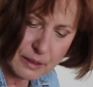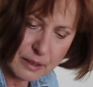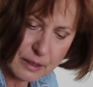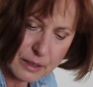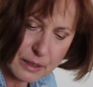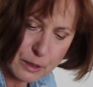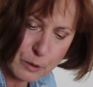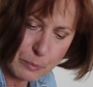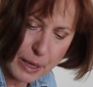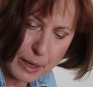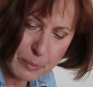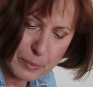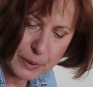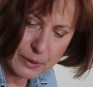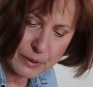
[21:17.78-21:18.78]
a little
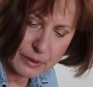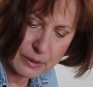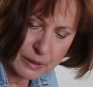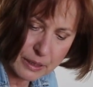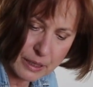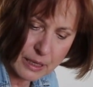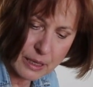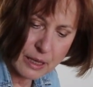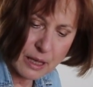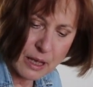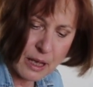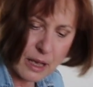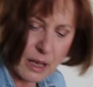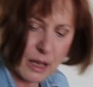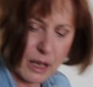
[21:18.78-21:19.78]
pepper.
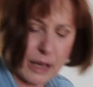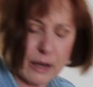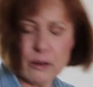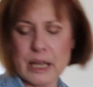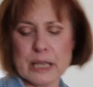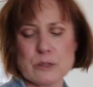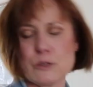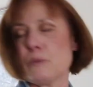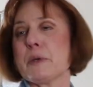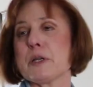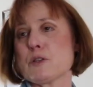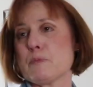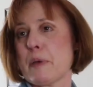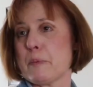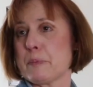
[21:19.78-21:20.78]
I don't like too
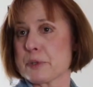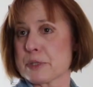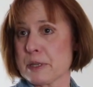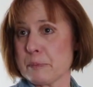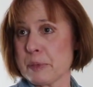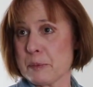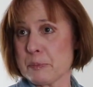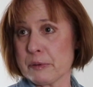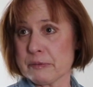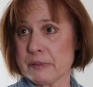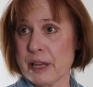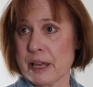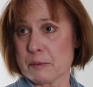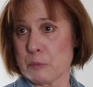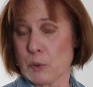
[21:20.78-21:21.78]
much pepper. Some people
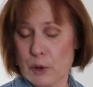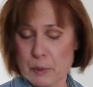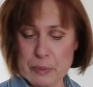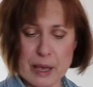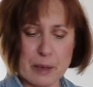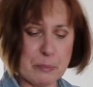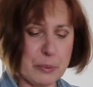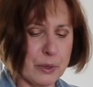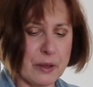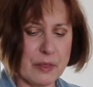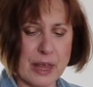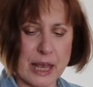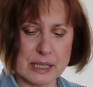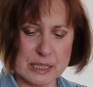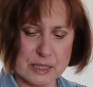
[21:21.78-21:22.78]
like more pepper and
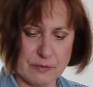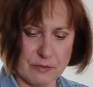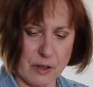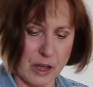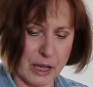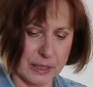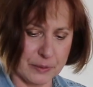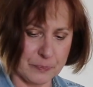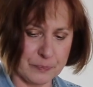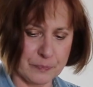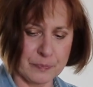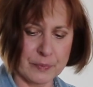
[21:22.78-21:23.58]
that's fine.